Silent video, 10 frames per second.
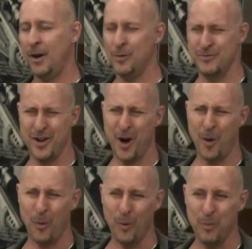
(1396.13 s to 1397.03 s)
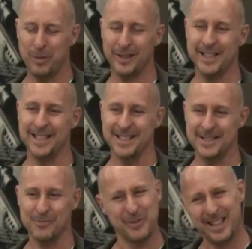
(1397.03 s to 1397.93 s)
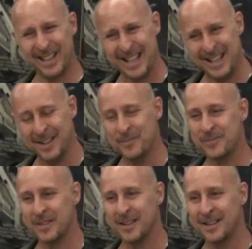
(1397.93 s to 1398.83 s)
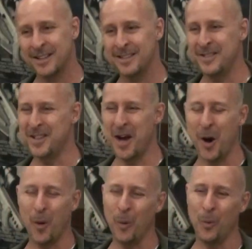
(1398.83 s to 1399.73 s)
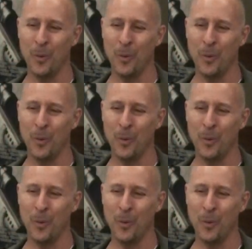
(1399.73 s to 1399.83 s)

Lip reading: Oh no, please. Really? No.